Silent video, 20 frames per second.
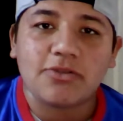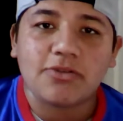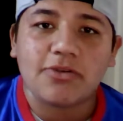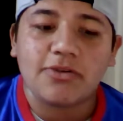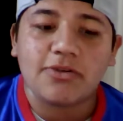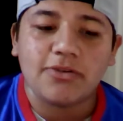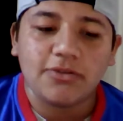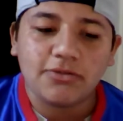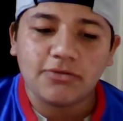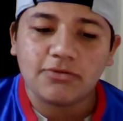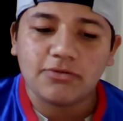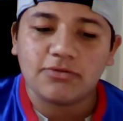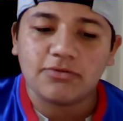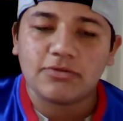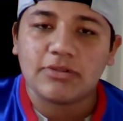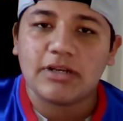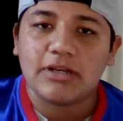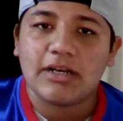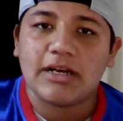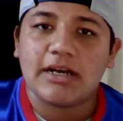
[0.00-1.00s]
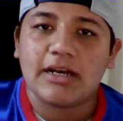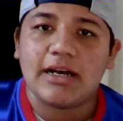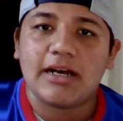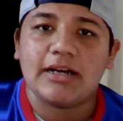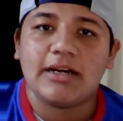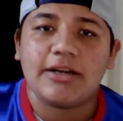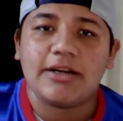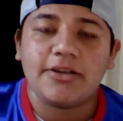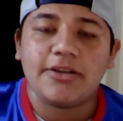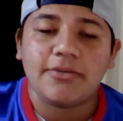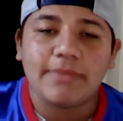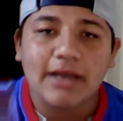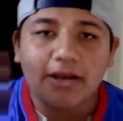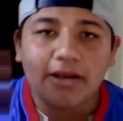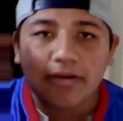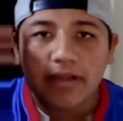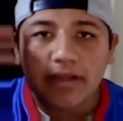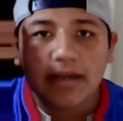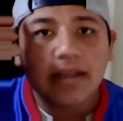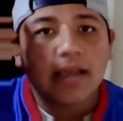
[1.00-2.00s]
crew on a new
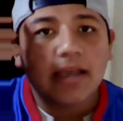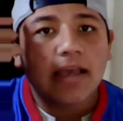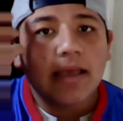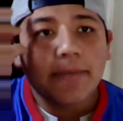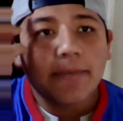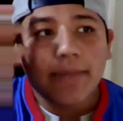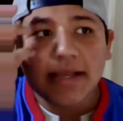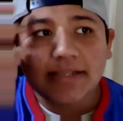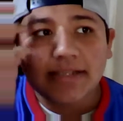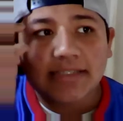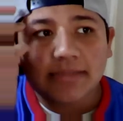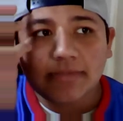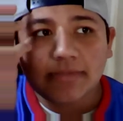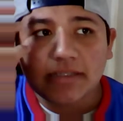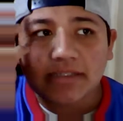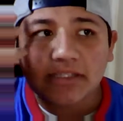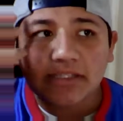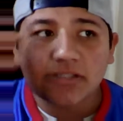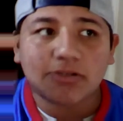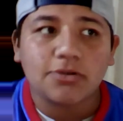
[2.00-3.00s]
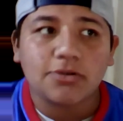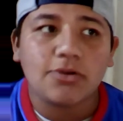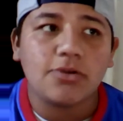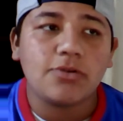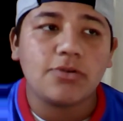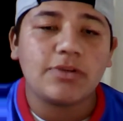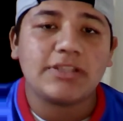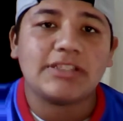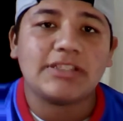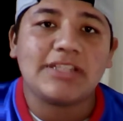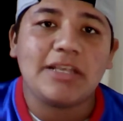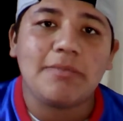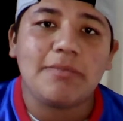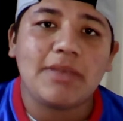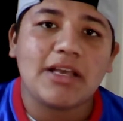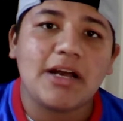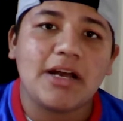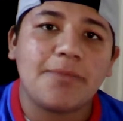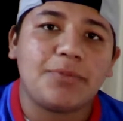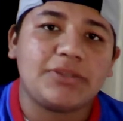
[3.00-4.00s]
mountain. But except that this crew is
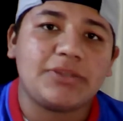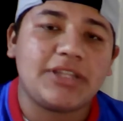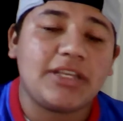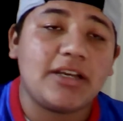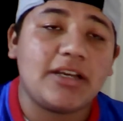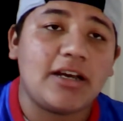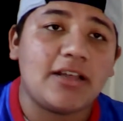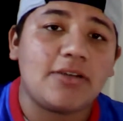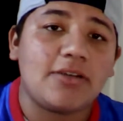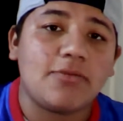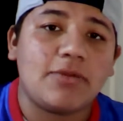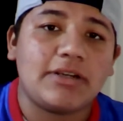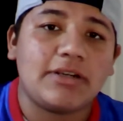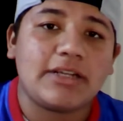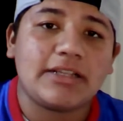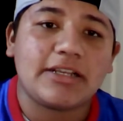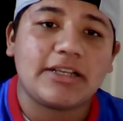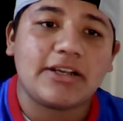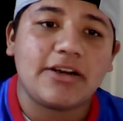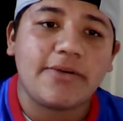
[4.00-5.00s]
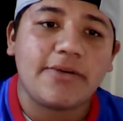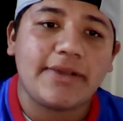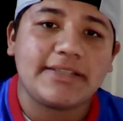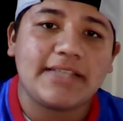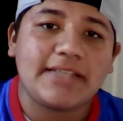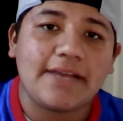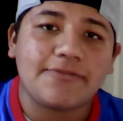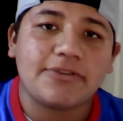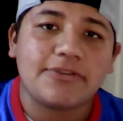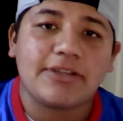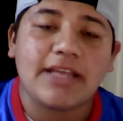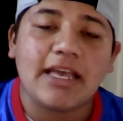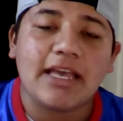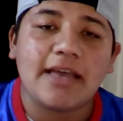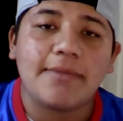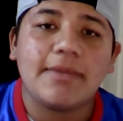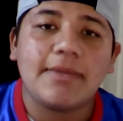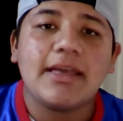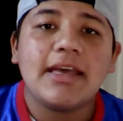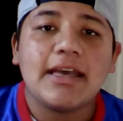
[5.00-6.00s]
teaming up with the other one that they're gonna race after
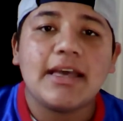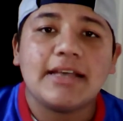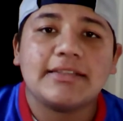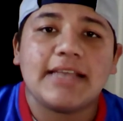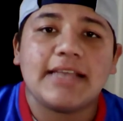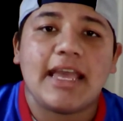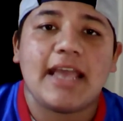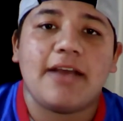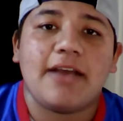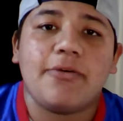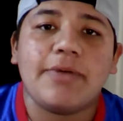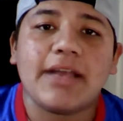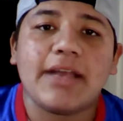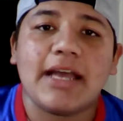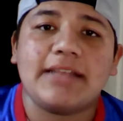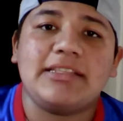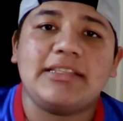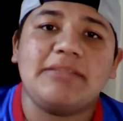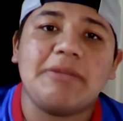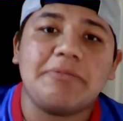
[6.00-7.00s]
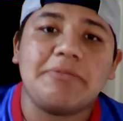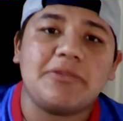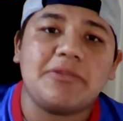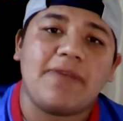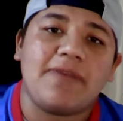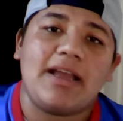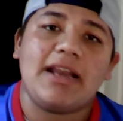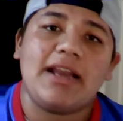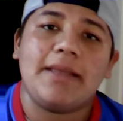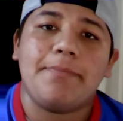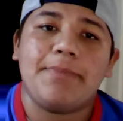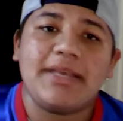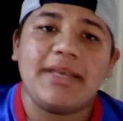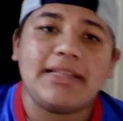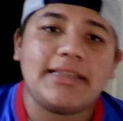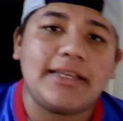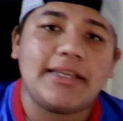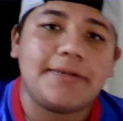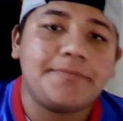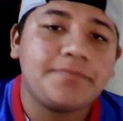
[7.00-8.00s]
them, saying we gotta team up to finally
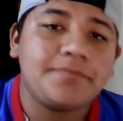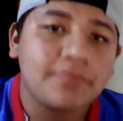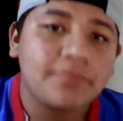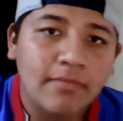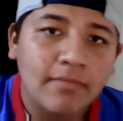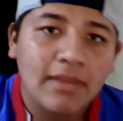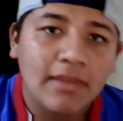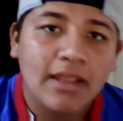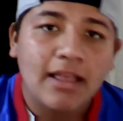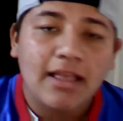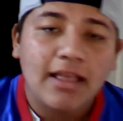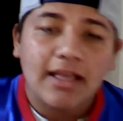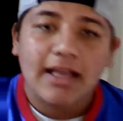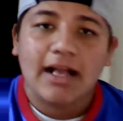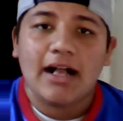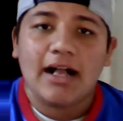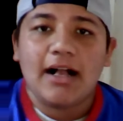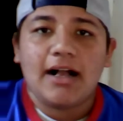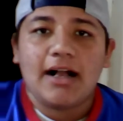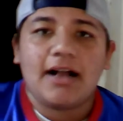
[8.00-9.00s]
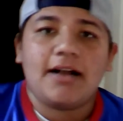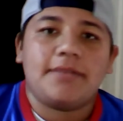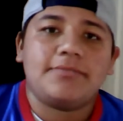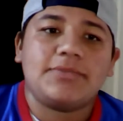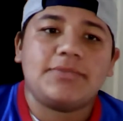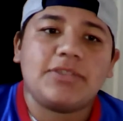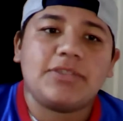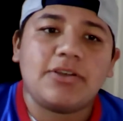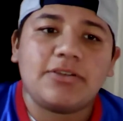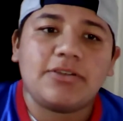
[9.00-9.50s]
beat them. But